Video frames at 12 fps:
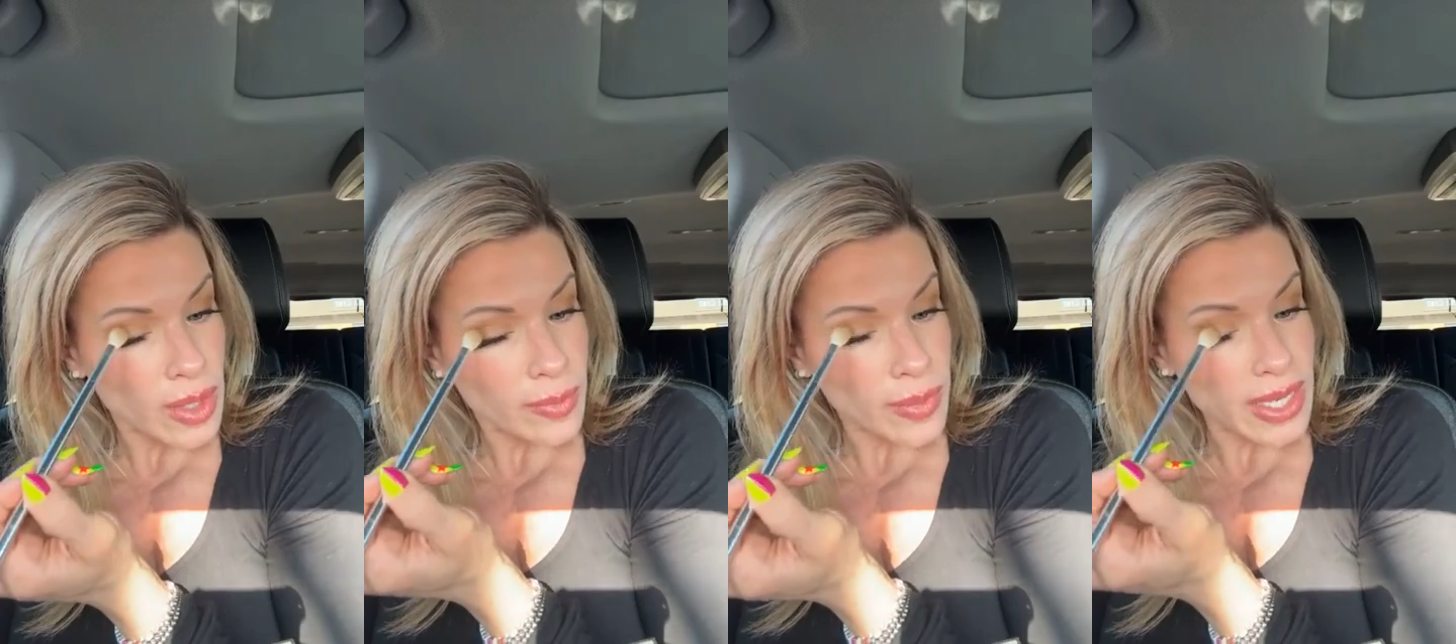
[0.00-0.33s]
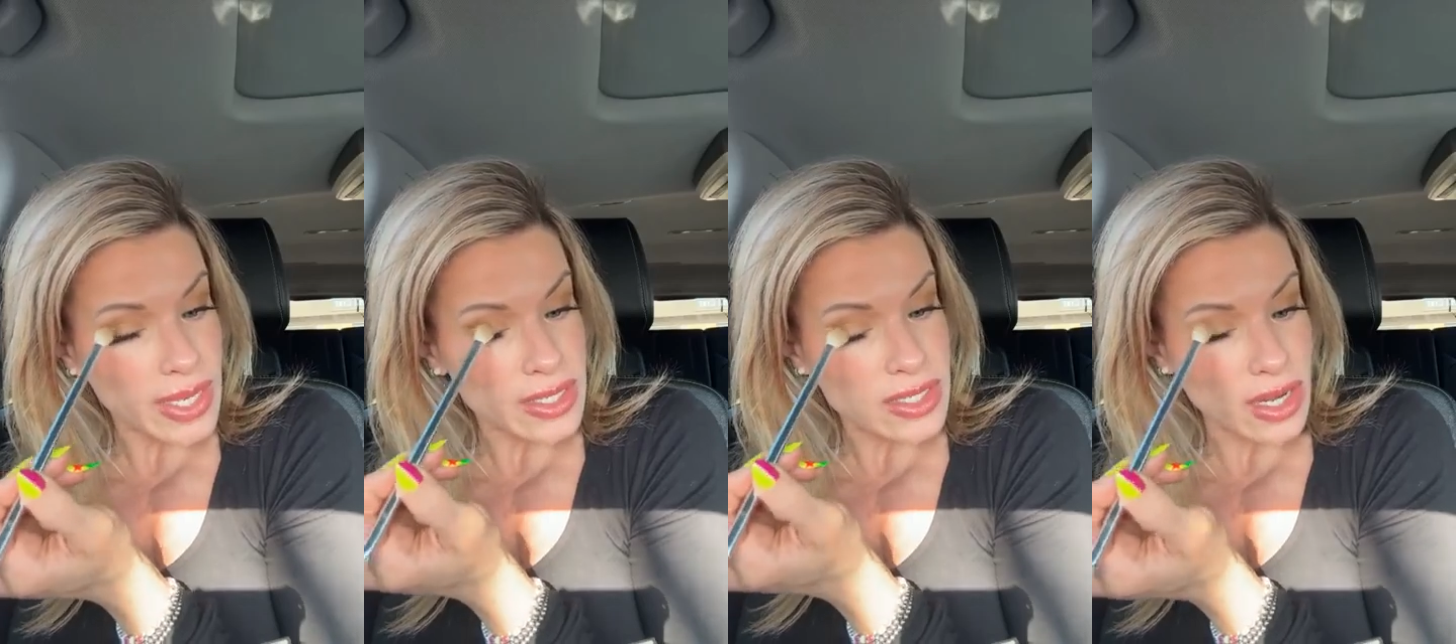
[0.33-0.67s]
My
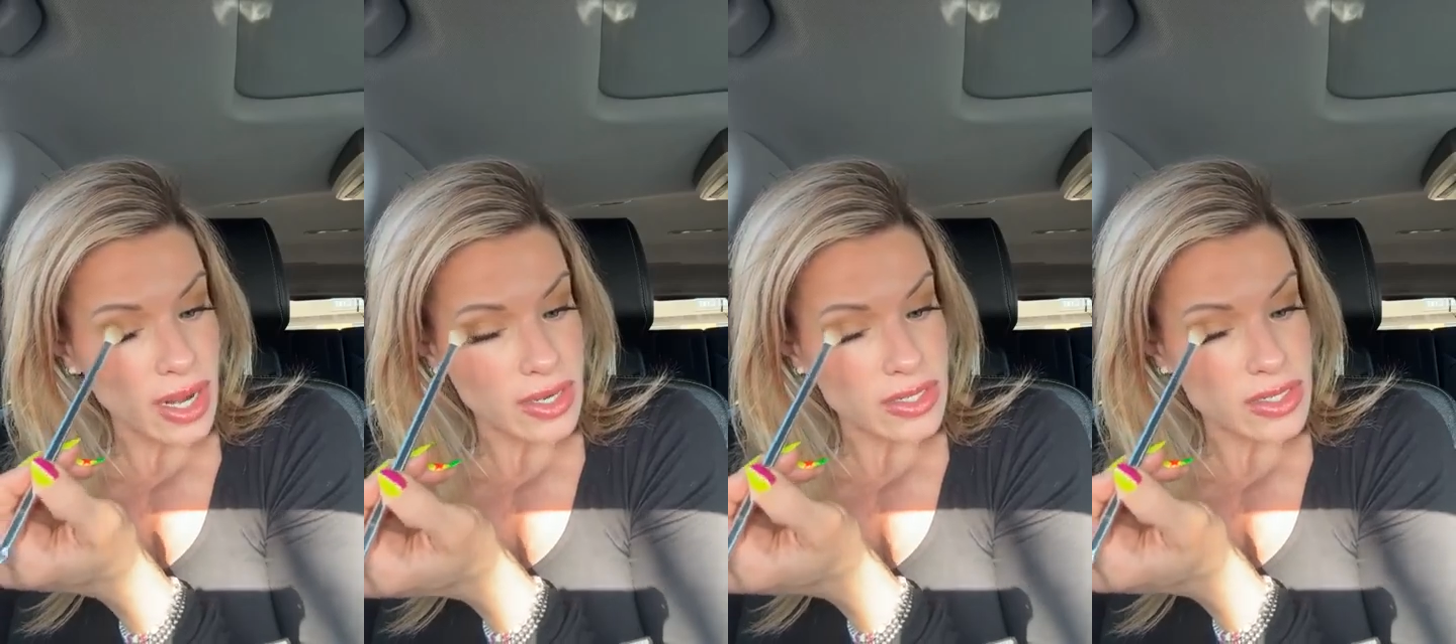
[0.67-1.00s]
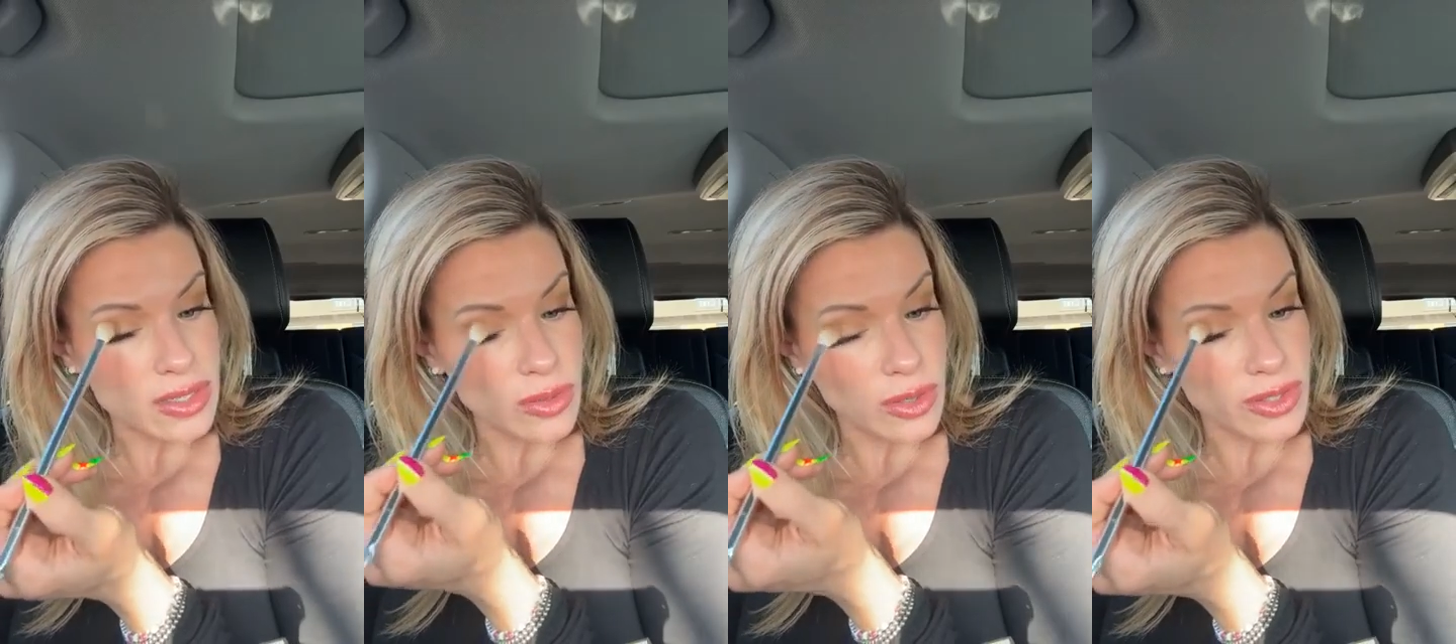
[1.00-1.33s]
kids are out of
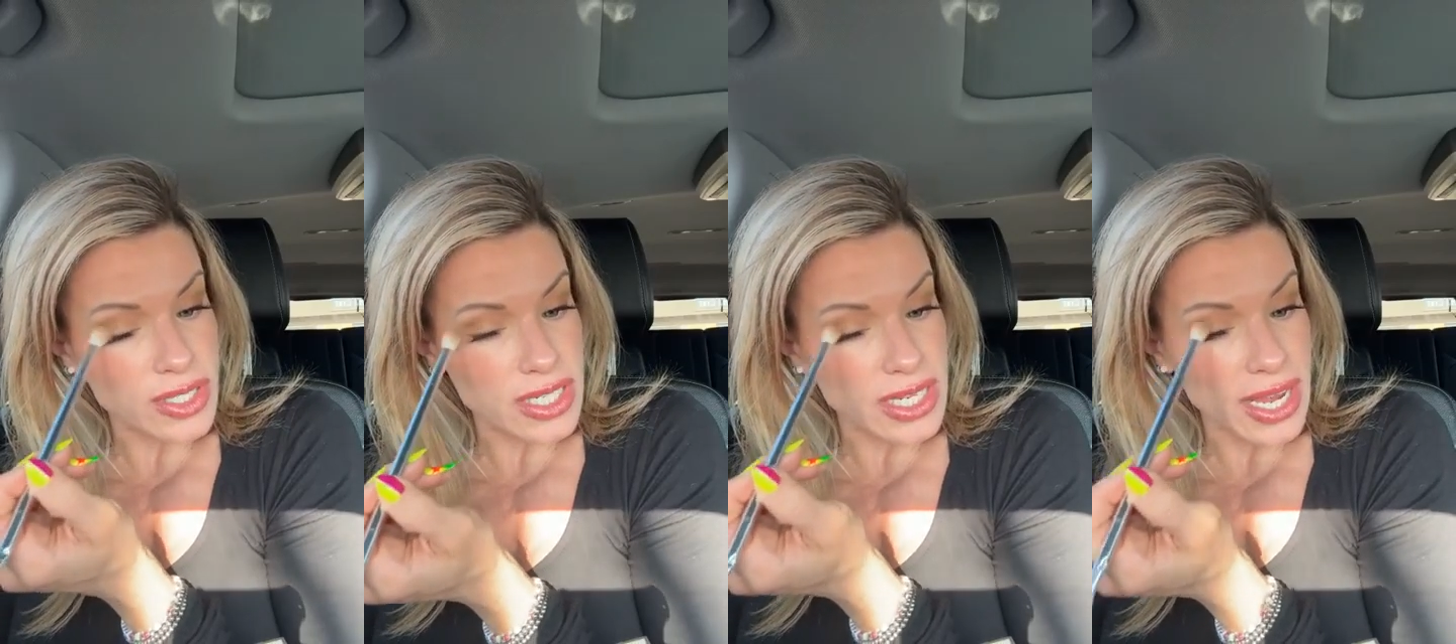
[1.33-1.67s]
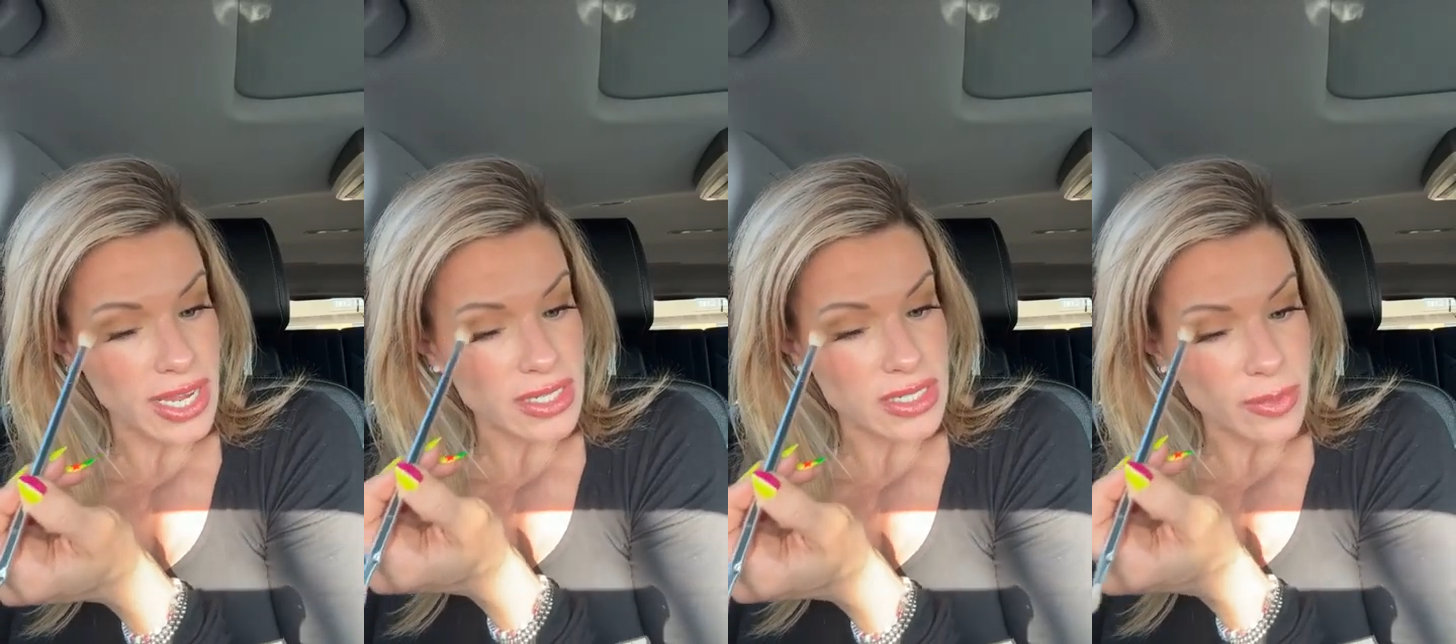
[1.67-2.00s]
school today and